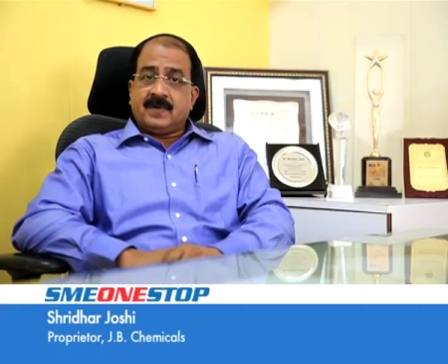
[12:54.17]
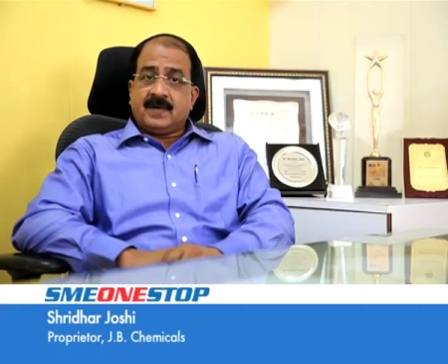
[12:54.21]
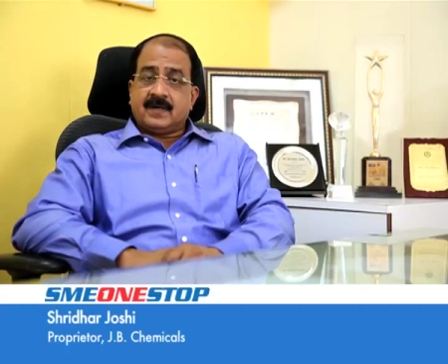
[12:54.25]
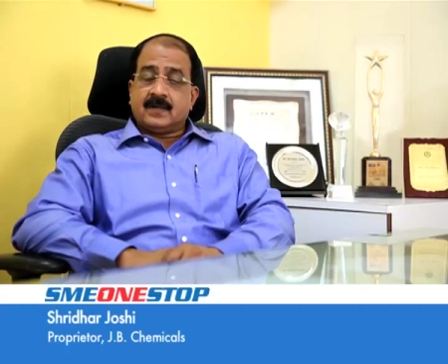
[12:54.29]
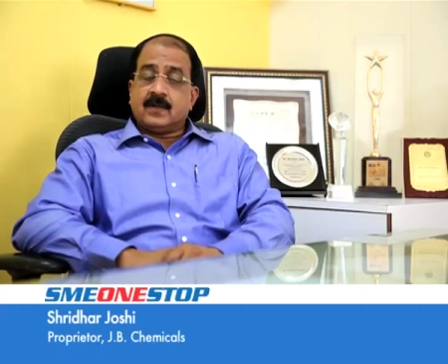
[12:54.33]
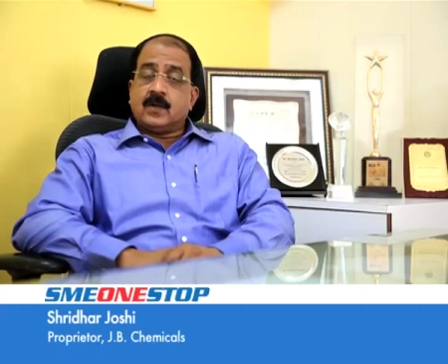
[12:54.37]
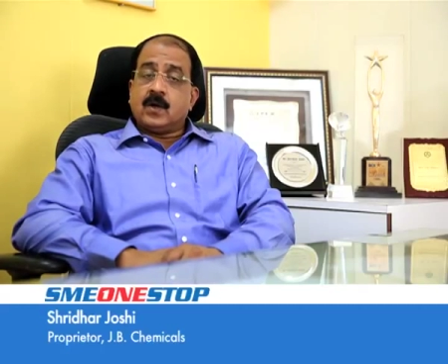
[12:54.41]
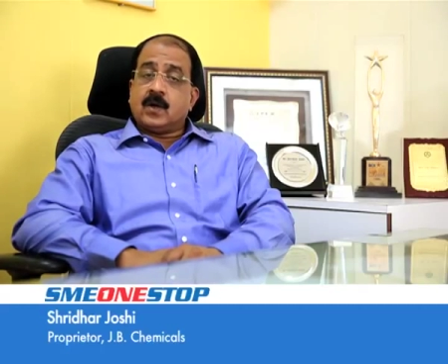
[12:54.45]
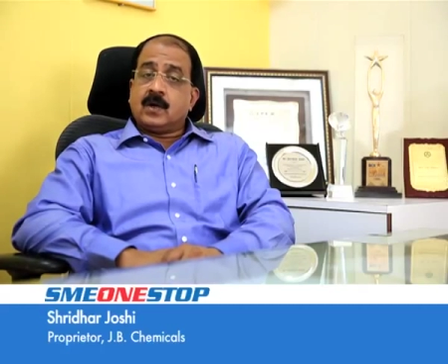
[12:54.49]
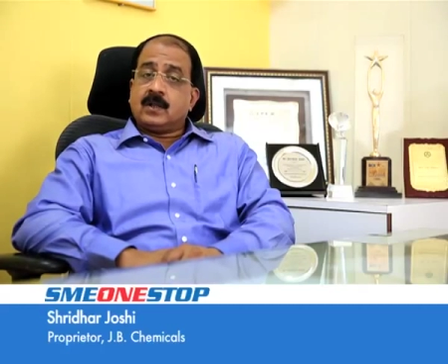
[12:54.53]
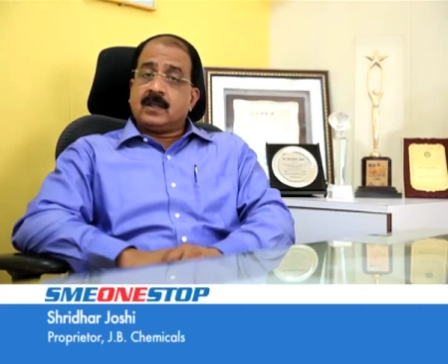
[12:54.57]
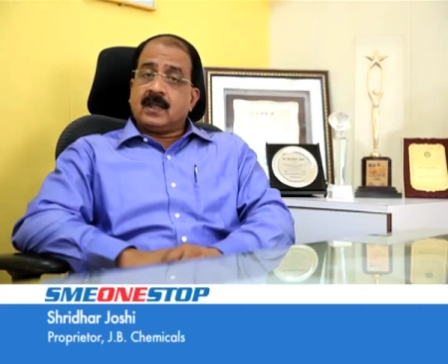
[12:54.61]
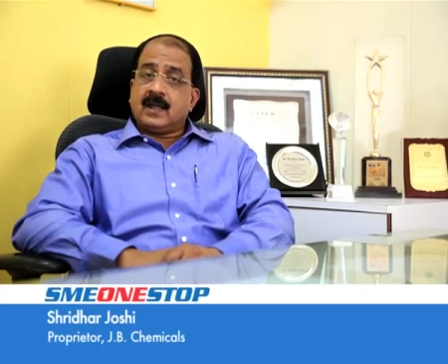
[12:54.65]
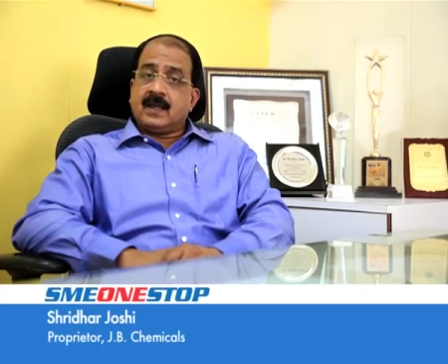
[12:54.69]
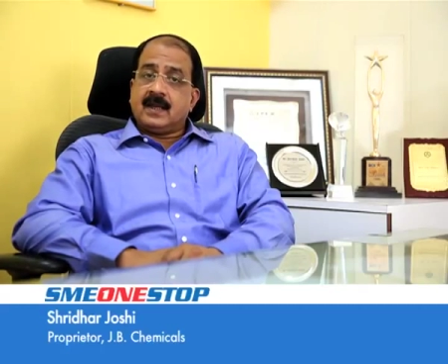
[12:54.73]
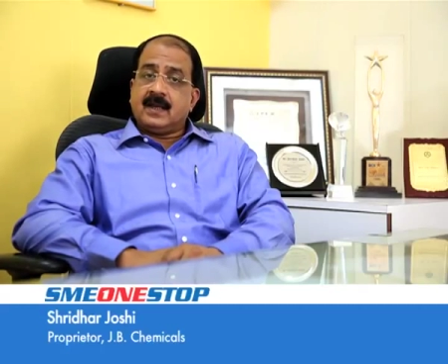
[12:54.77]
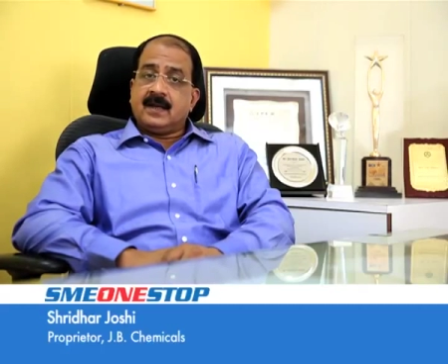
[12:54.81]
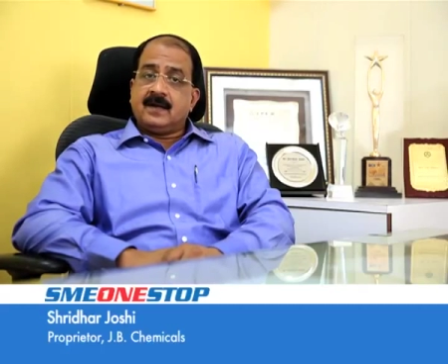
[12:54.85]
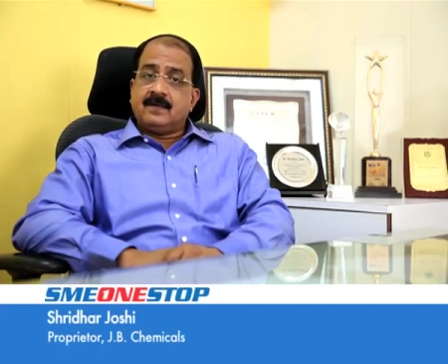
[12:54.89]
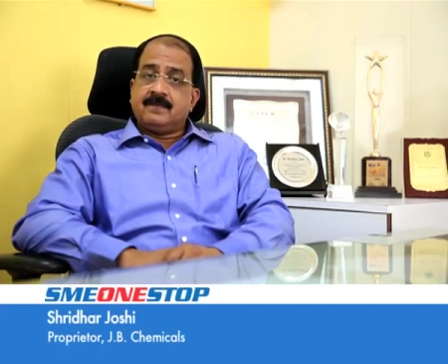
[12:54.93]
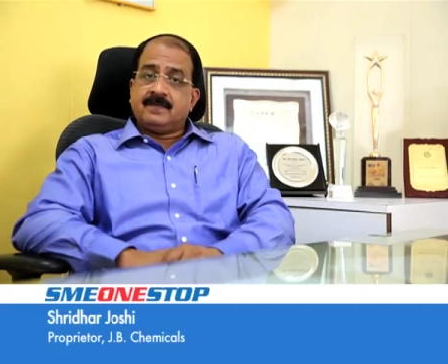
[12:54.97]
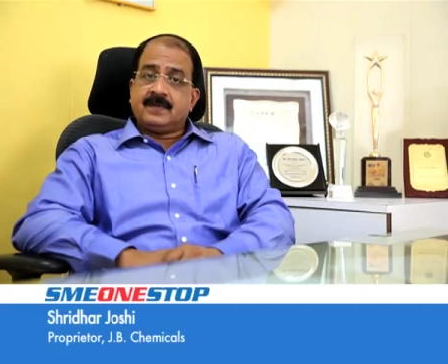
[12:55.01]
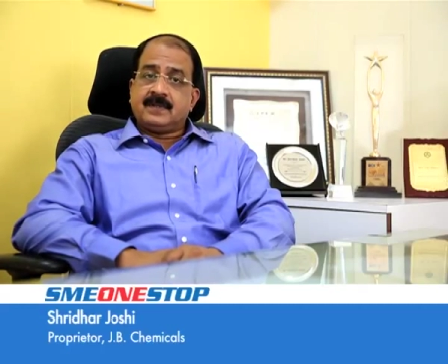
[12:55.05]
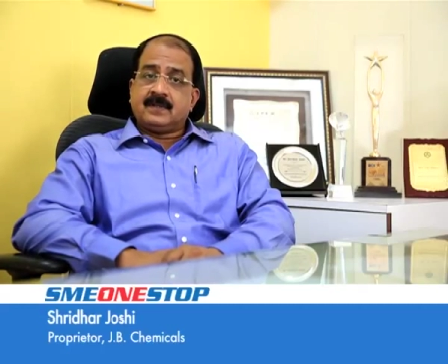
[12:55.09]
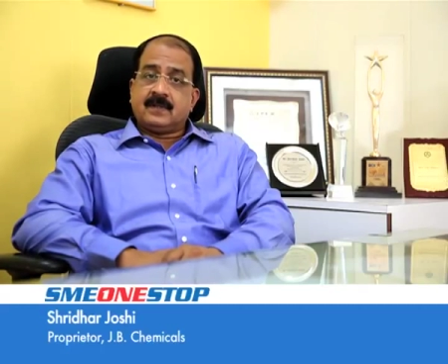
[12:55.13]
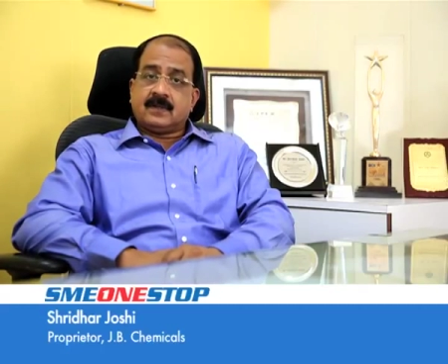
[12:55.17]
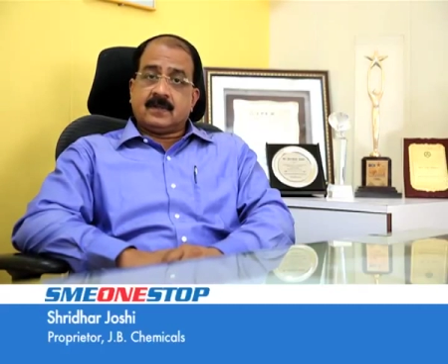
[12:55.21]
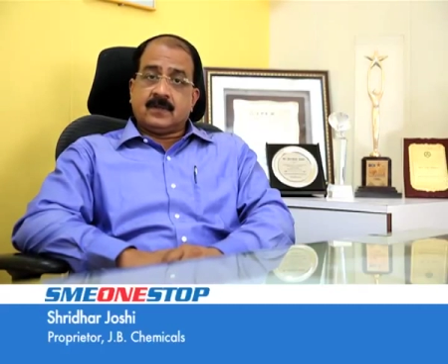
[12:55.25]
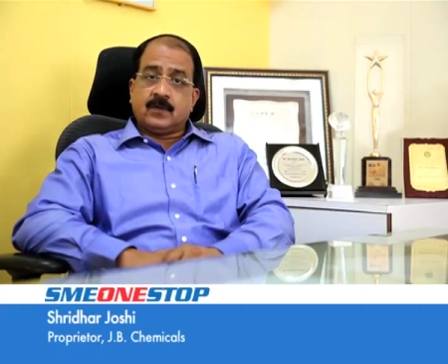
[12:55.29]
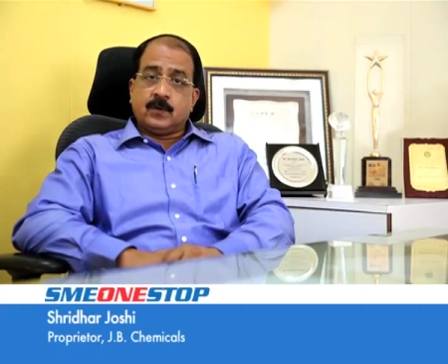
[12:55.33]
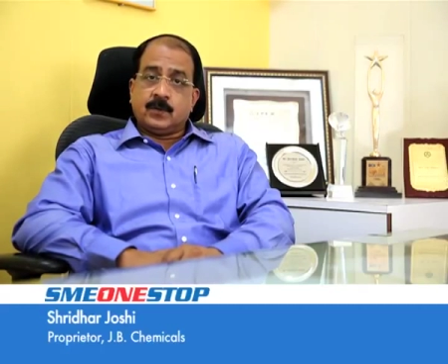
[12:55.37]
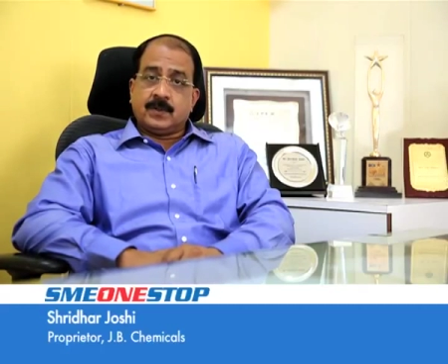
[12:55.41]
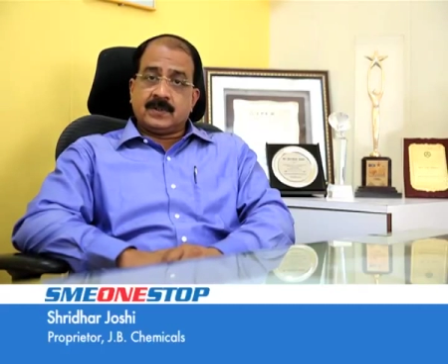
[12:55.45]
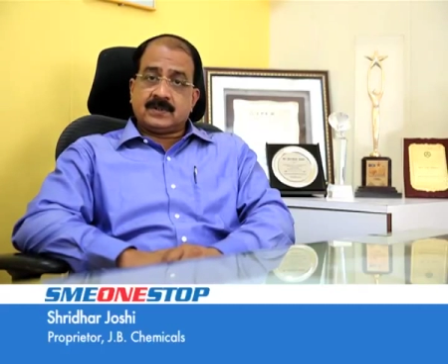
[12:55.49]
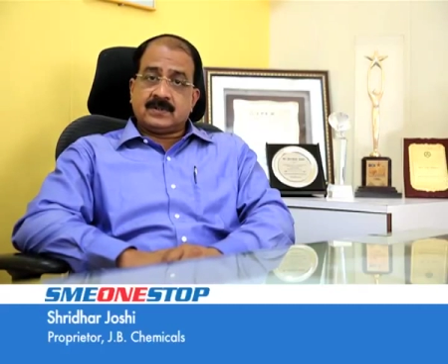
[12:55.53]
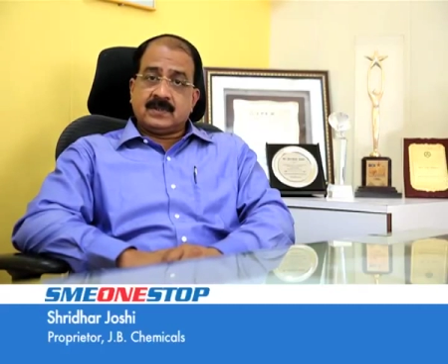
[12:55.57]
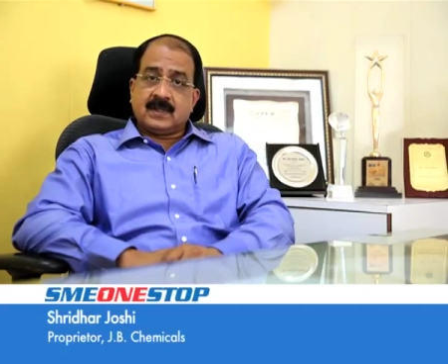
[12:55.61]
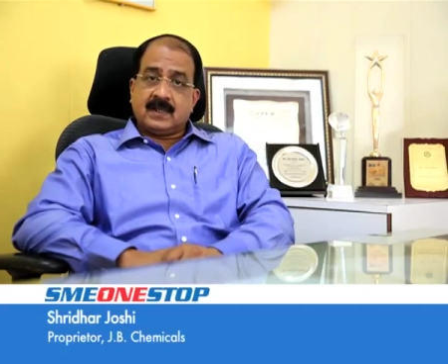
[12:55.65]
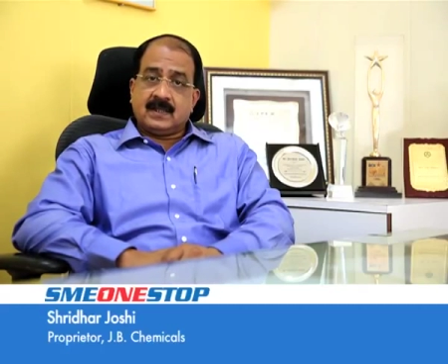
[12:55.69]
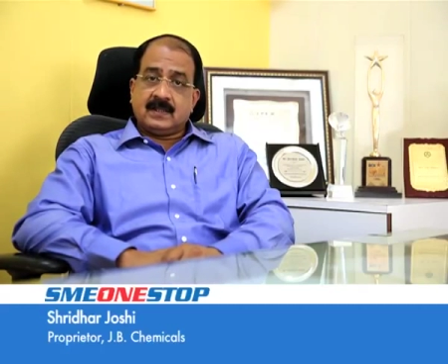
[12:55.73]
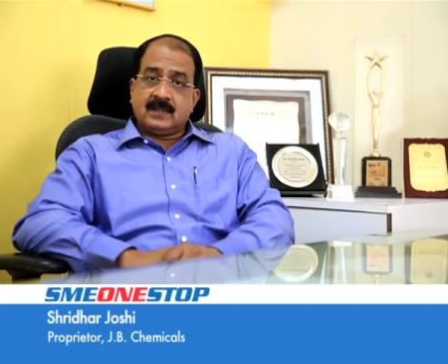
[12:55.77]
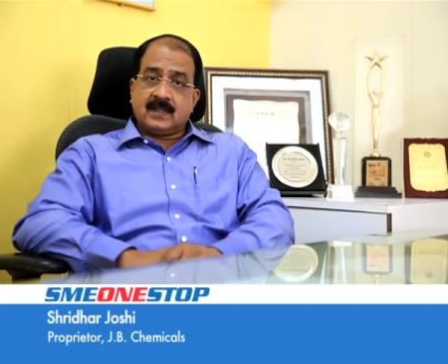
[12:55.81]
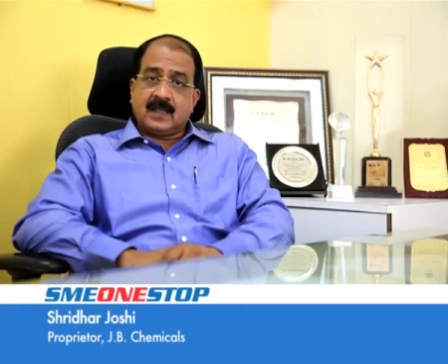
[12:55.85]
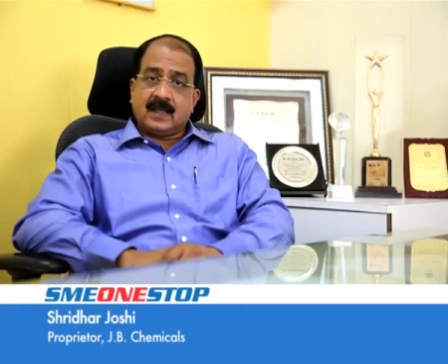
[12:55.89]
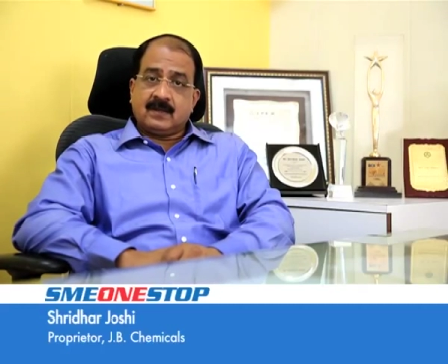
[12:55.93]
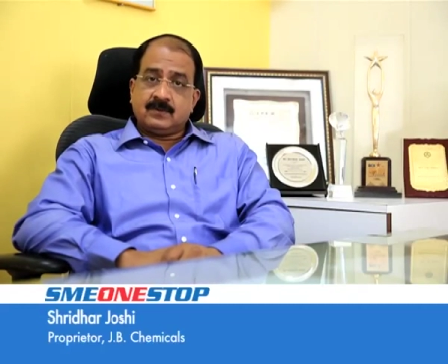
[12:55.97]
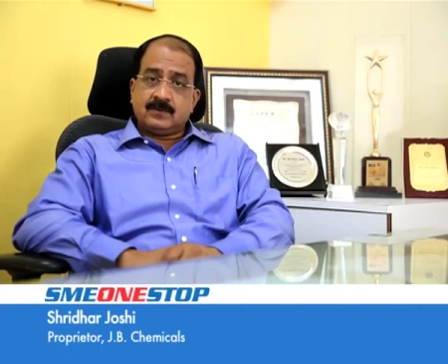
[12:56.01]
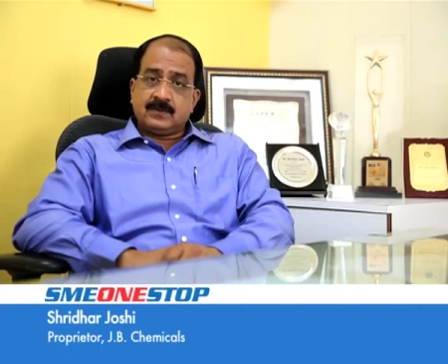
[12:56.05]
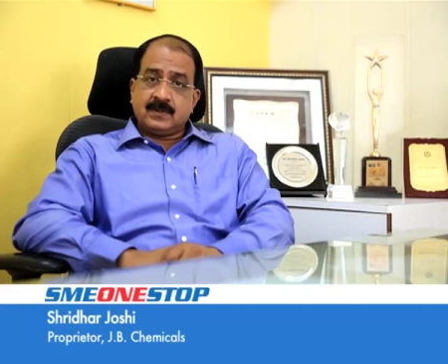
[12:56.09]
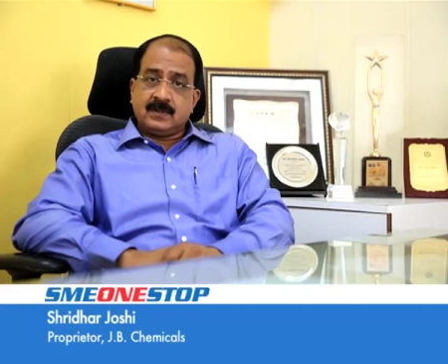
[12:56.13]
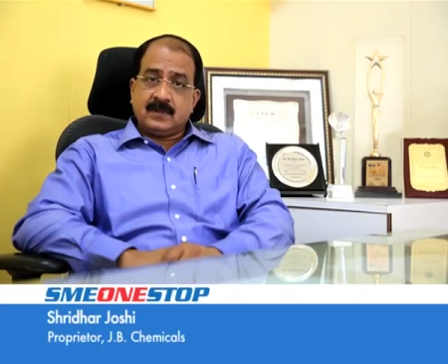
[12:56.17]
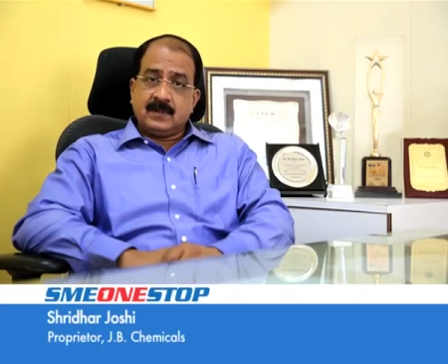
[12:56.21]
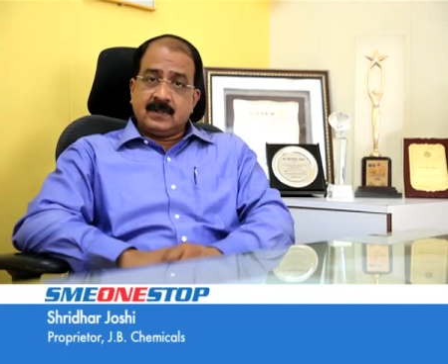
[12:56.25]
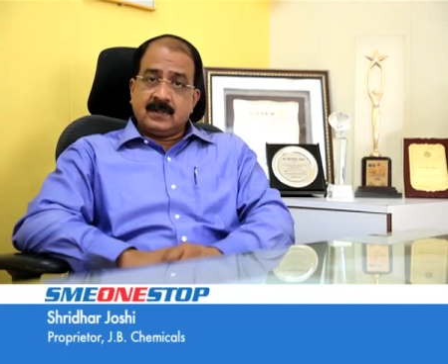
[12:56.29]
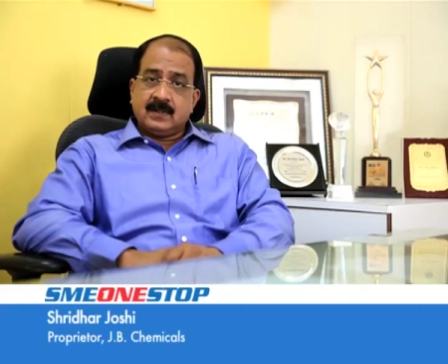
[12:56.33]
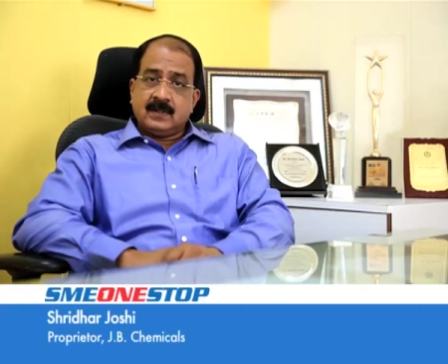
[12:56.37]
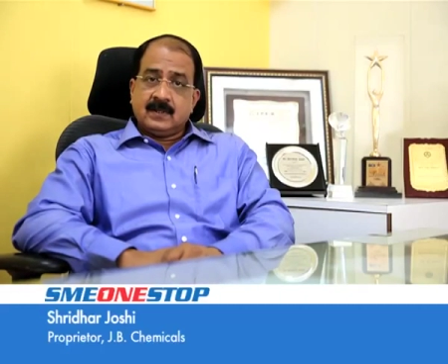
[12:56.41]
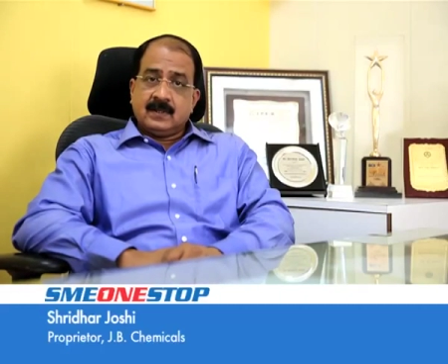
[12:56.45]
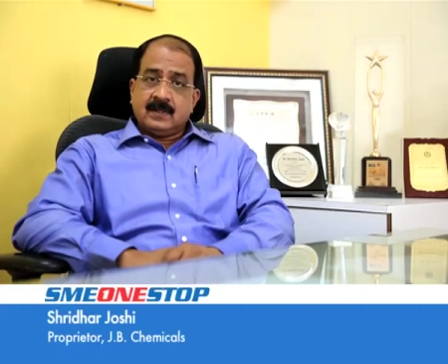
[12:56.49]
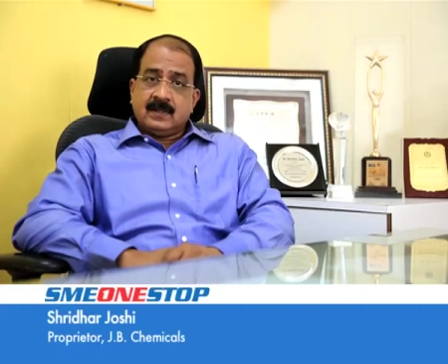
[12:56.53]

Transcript: We had gone ahead with QS 9000